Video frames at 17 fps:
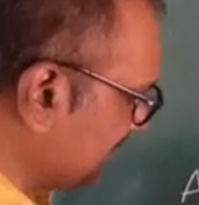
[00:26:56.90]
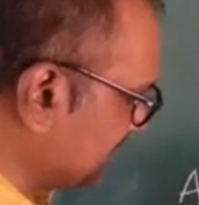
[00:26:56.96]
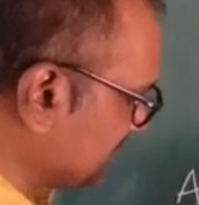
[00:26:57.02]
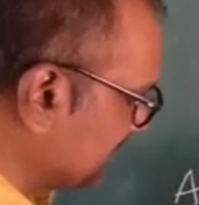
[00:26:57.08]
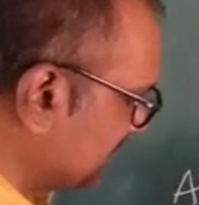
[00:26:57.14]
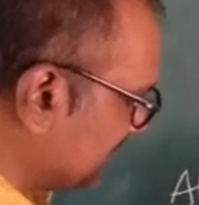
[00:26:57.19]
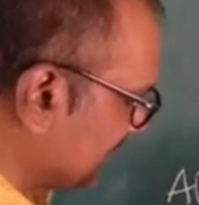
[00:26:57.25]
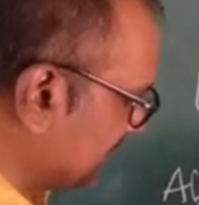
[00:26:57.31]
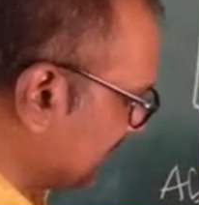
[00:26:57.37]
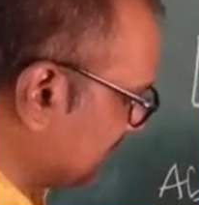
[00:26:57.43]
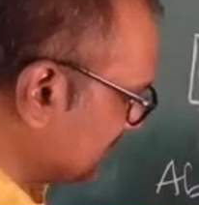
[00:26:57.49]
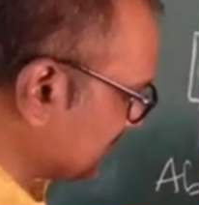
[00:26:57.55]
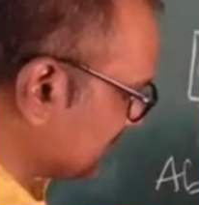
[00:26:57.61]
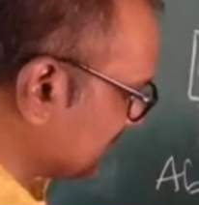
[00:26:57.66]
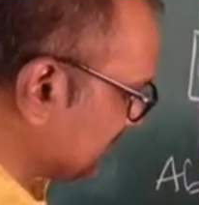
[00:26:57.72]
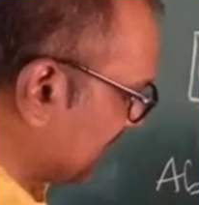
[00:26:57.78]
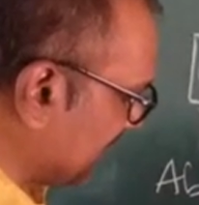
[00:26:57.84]
gaseous
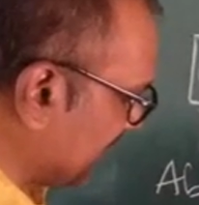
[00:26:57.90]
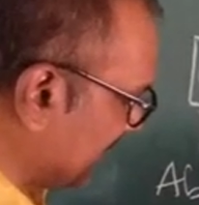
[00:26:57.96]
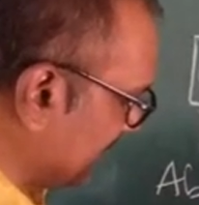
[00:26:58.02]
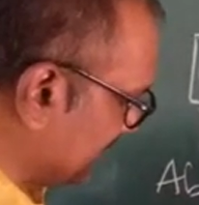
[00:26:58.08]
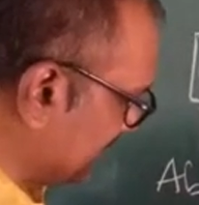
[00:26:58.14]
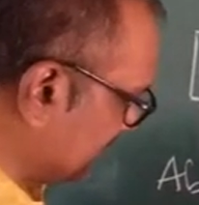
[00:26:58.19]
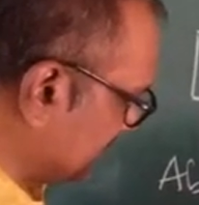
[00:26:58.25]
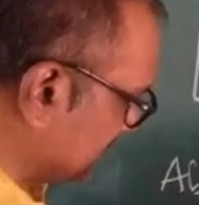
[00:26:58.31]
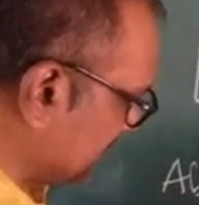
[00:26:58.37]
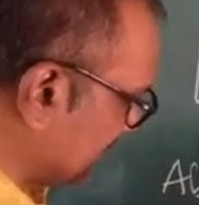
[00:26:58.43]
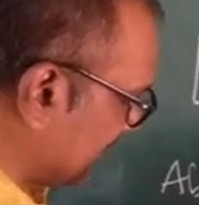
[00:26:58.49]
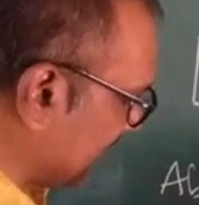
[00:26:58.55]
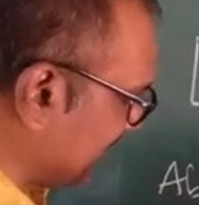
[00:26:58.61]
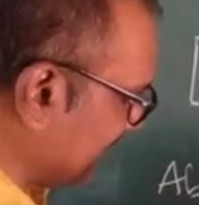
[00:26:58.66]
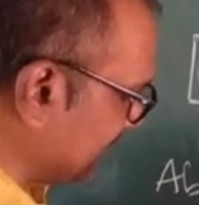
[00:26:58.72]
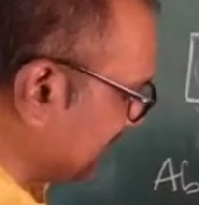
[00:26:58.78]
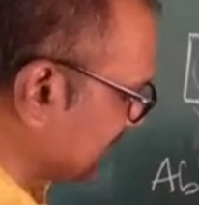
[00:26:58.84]
substance. That
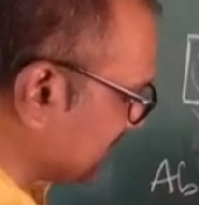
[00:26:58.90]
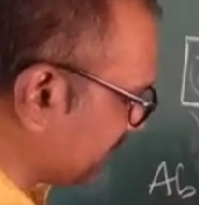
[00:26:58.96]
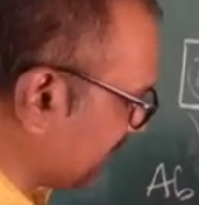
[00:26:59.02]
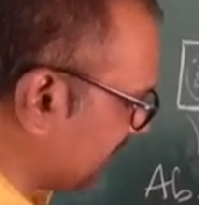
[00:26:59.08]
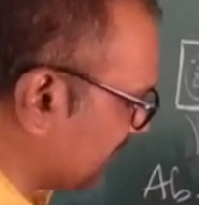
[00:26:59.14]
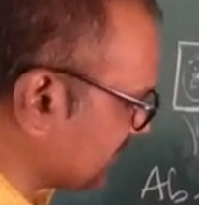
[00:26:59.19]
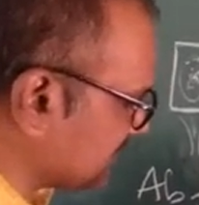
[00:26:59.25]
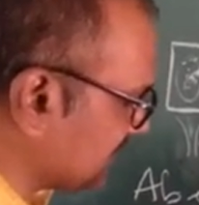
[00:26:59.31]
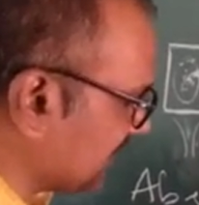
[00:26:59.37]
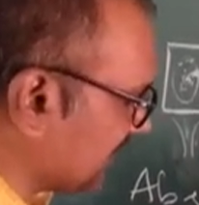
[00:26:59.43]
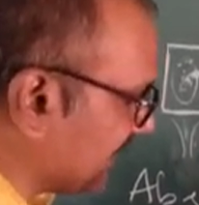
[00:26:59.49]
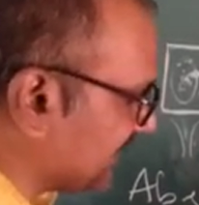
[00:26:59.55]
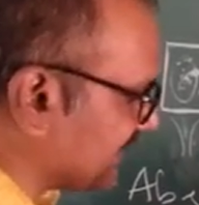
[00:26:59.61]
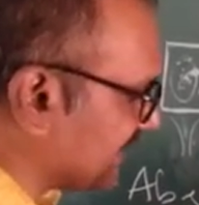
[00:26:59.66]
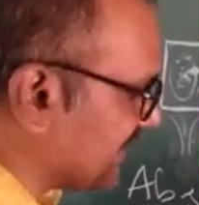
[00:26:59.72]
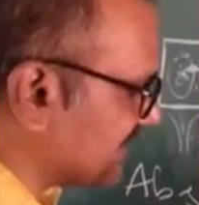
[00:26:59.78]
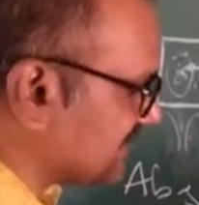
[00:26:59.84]
means this
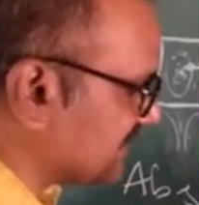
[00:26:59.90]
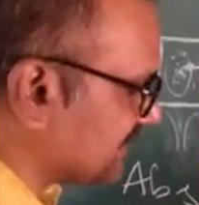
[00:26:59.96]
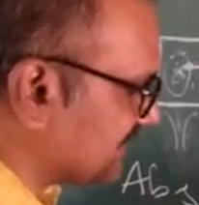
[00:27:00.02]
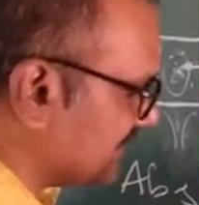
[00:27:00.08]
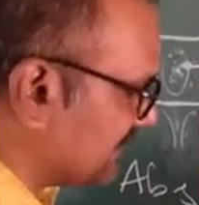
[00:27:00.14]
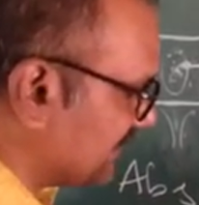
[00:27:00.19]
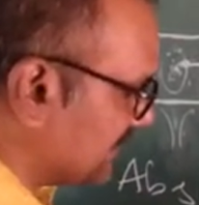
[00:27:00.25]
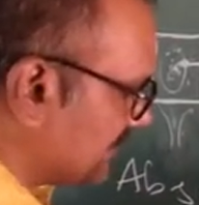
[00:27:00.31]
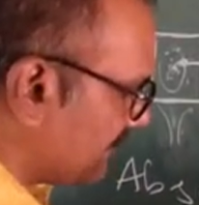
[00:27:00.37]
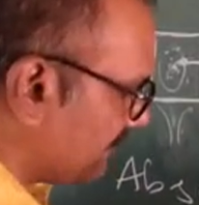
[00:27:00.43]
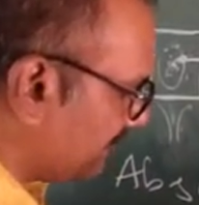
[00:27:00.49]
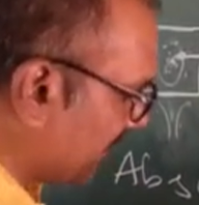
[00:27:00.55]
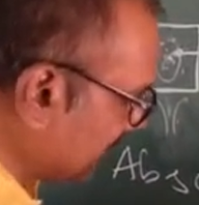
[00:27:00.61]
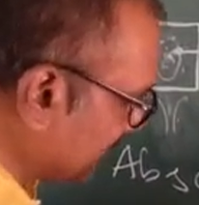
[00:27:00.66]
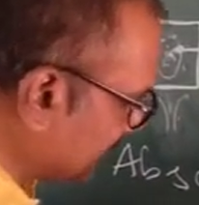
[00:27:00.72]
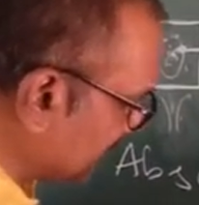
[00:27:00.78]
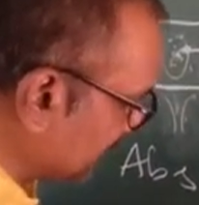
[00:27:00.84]
light
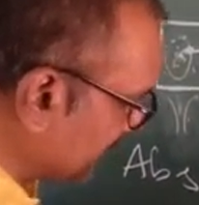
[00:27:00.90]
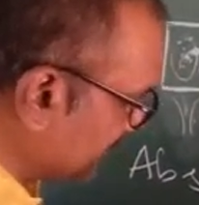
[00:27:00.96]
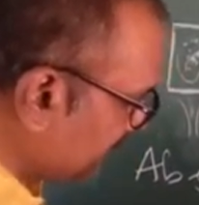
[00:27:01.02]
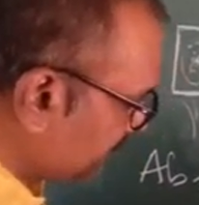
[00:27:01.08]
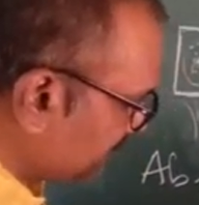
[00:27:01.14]
is passed